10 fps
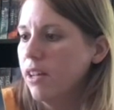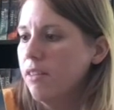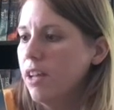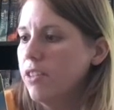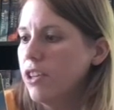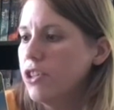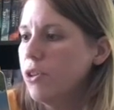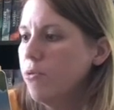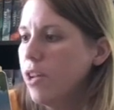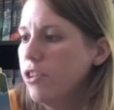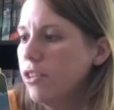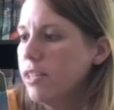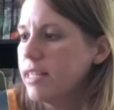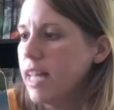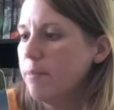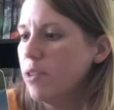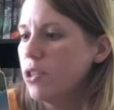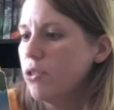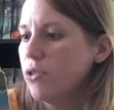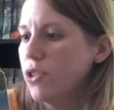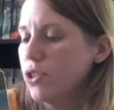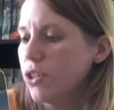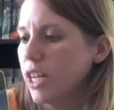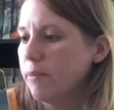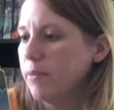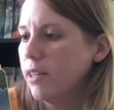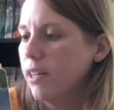Then the two ninjas stepped into the stream.